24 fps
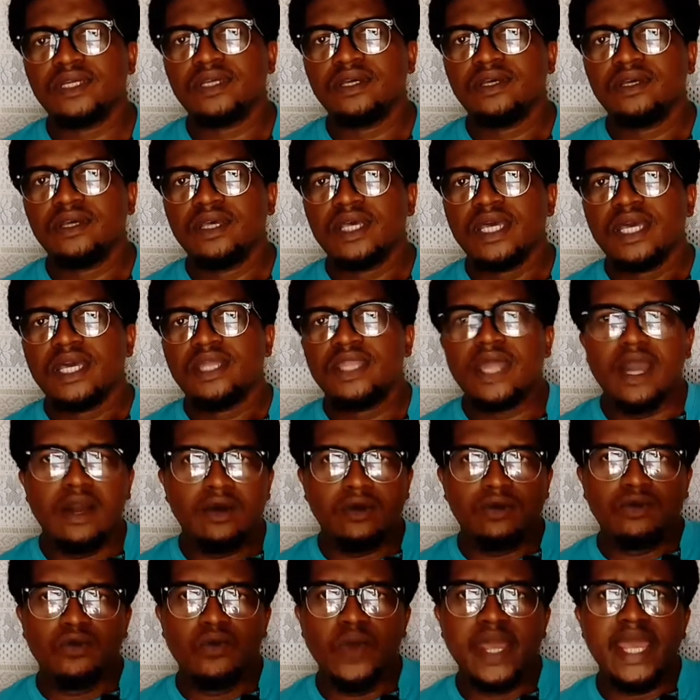Now, we
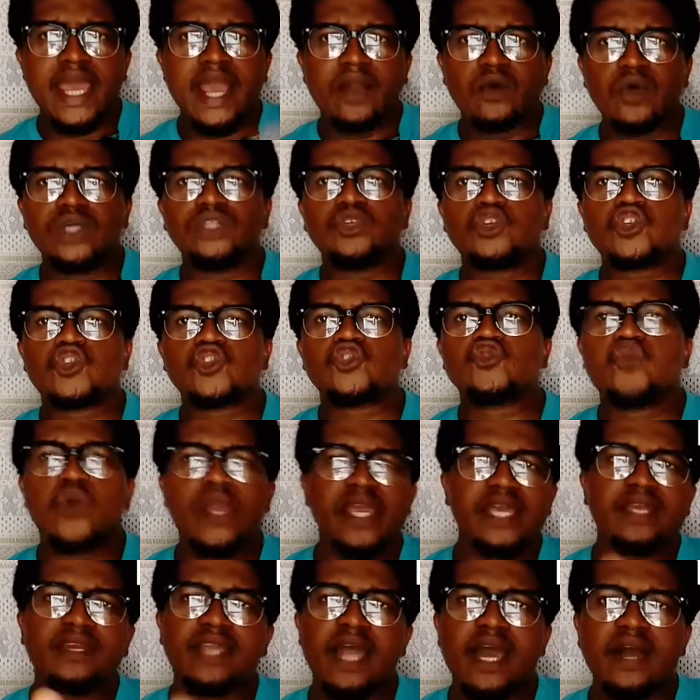are going to swing
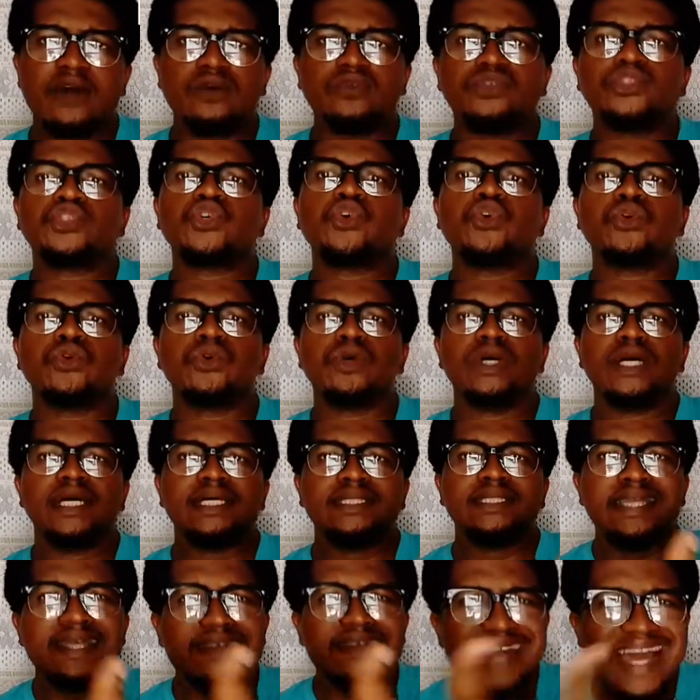now to the
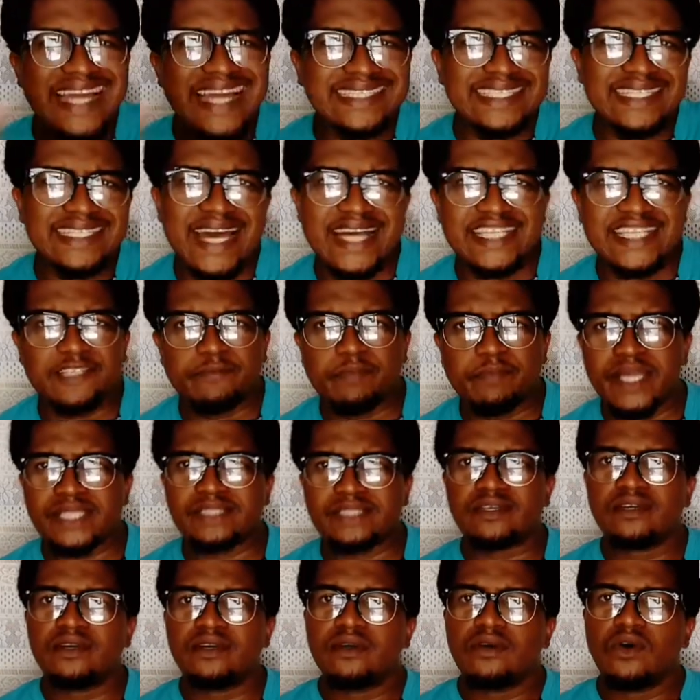writing aspect
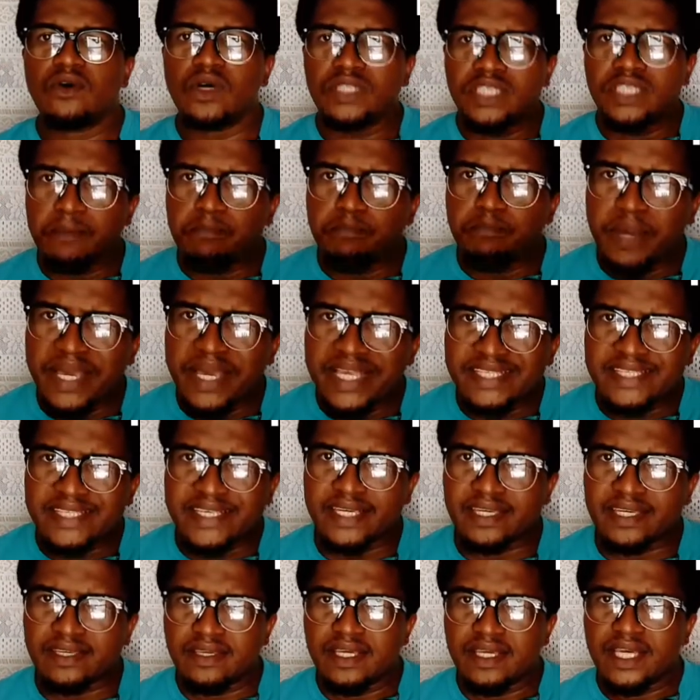on the basic.
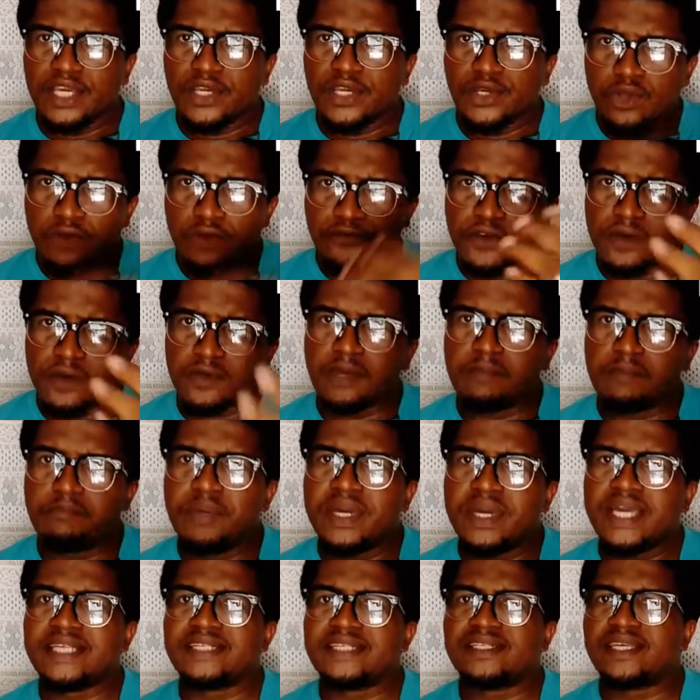You know, from the
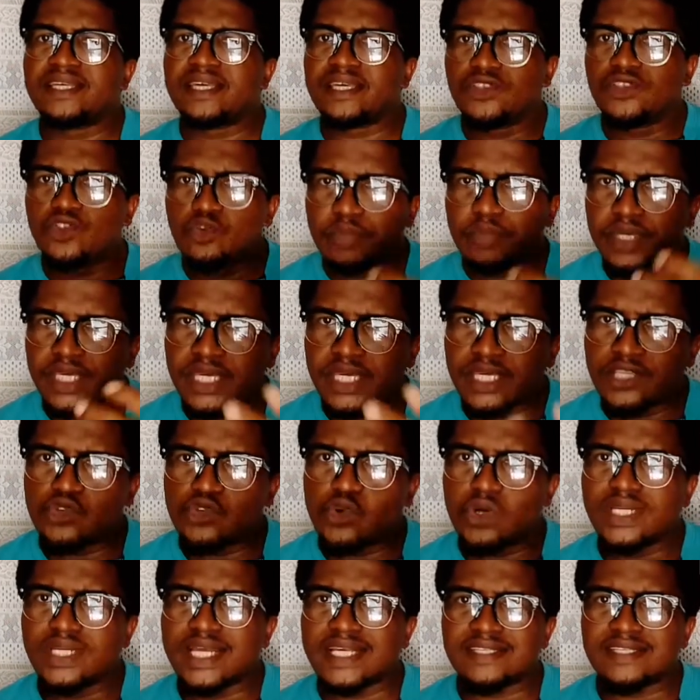basic, you begin to
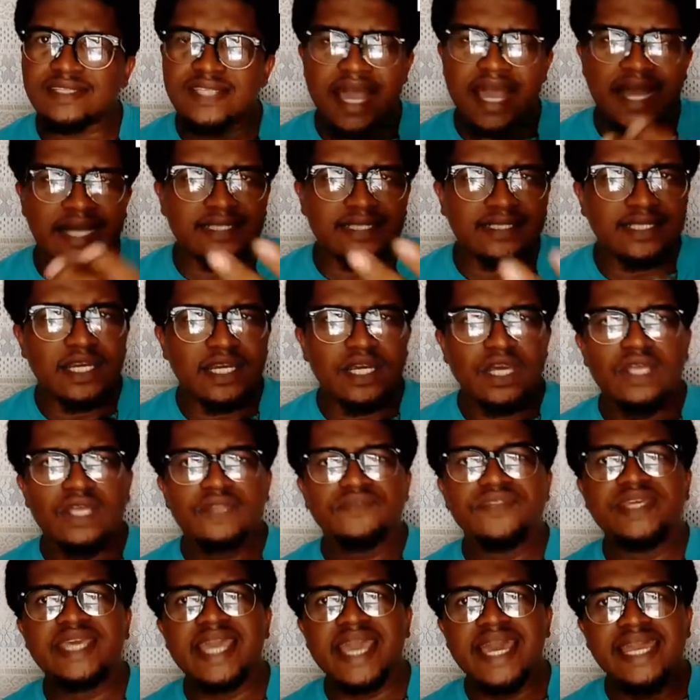understand the
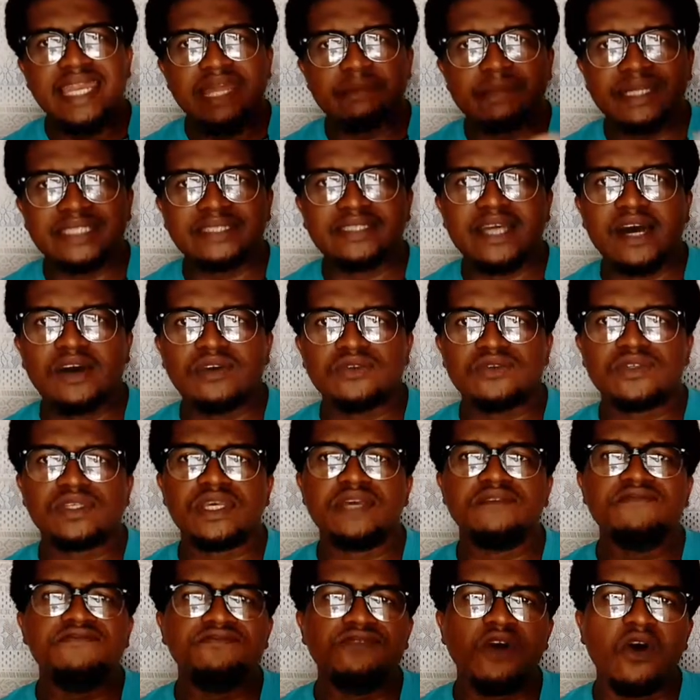elementals
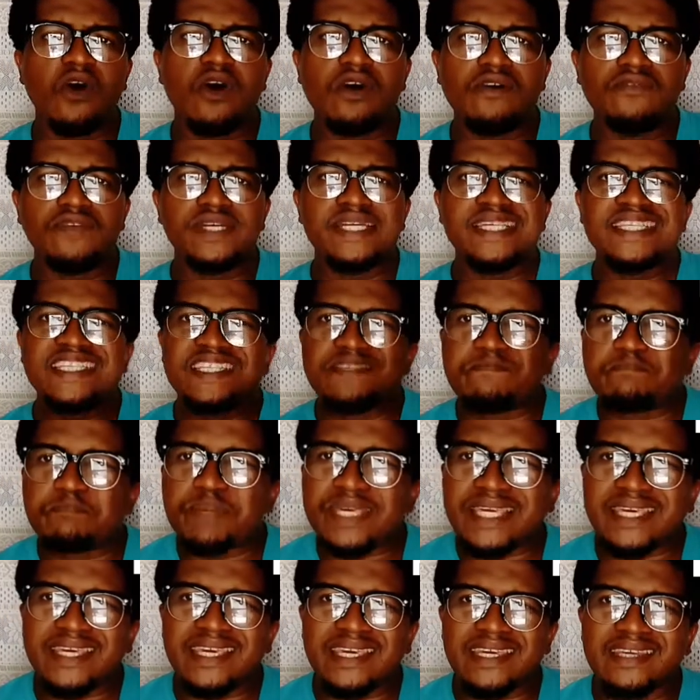involved in
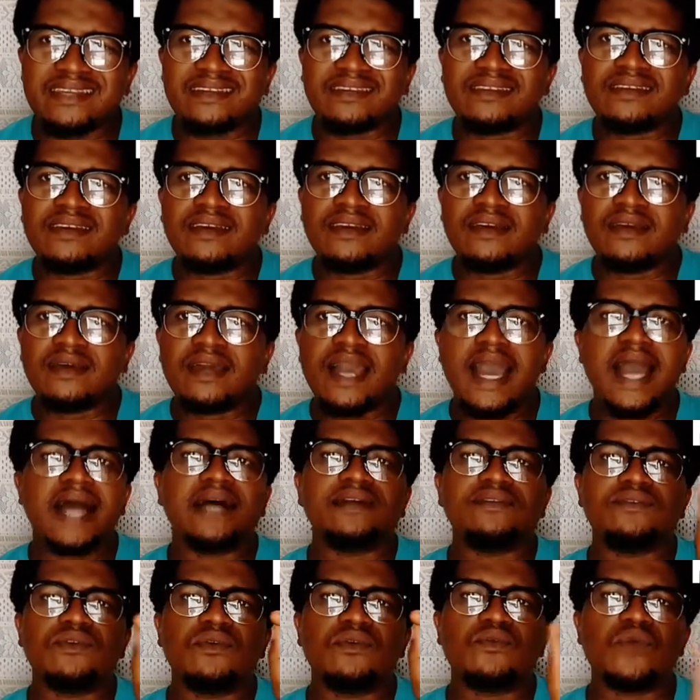speaking and
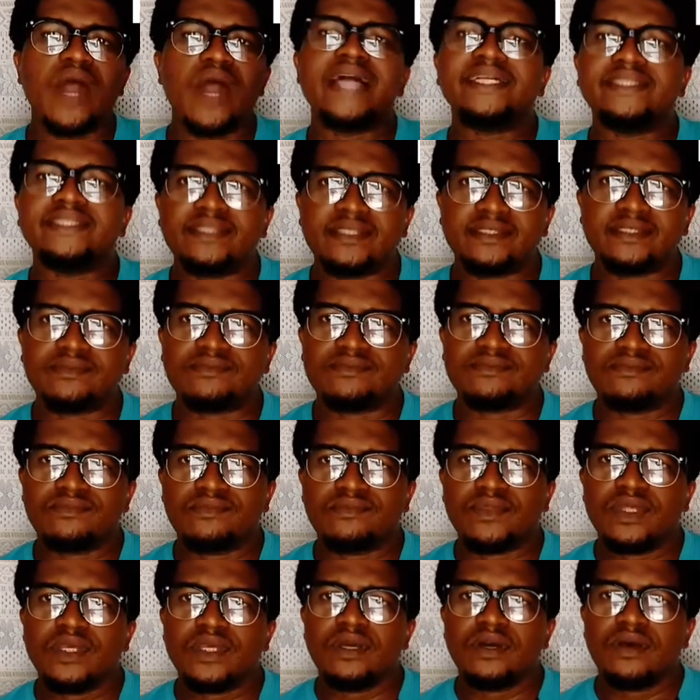writing.
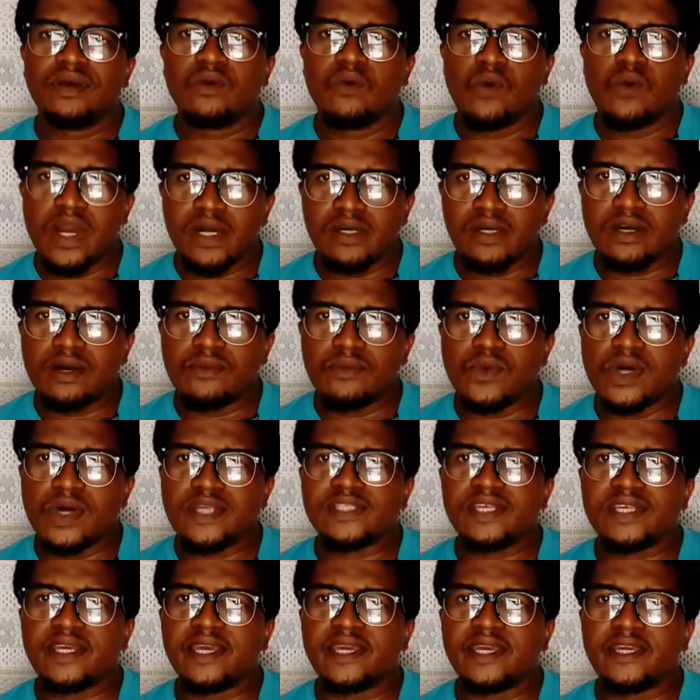Welcome once again.
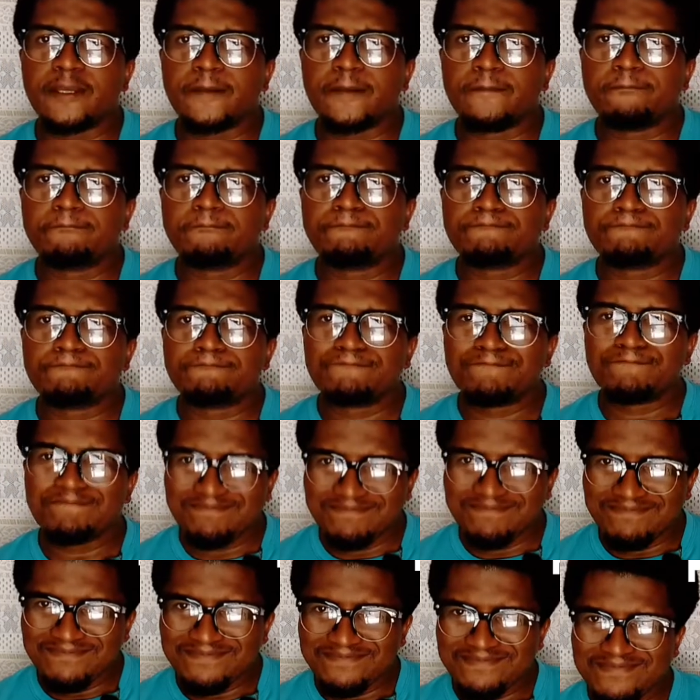
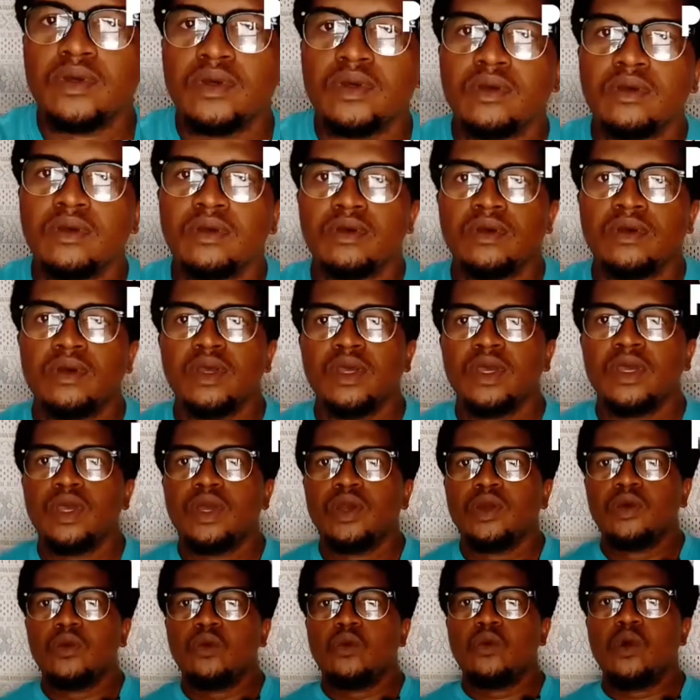Welcome
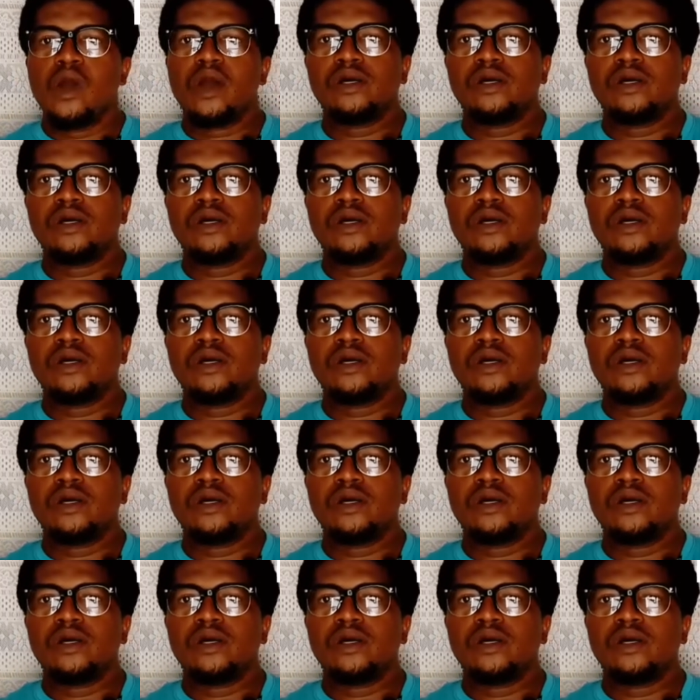back.